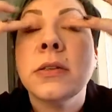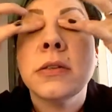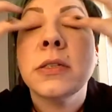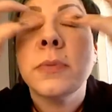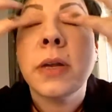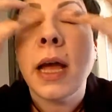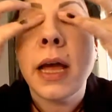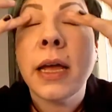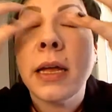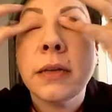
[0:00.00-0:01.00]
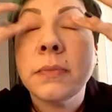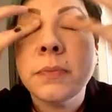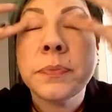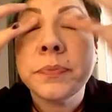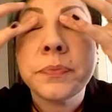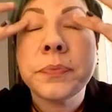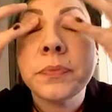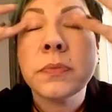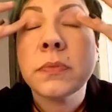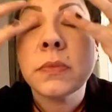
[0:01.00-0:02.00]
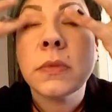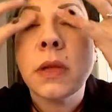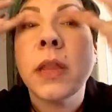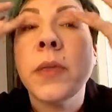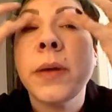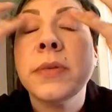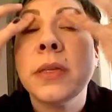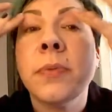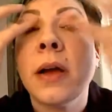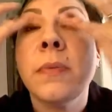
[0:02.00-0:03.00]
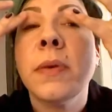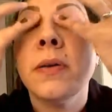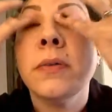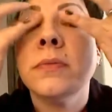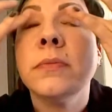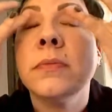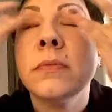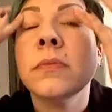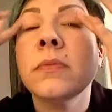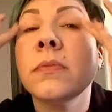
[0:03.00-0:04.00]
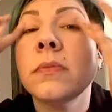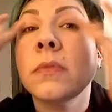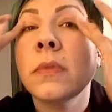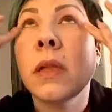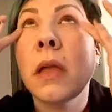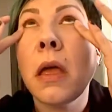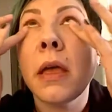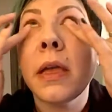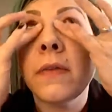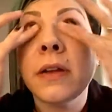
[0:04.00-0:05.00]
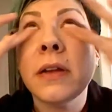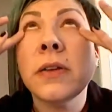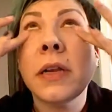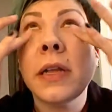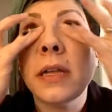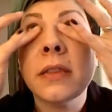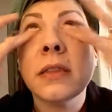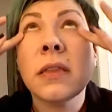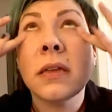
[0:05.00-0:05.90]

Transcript: Just put it on all the way up to the brow bone, even underneath.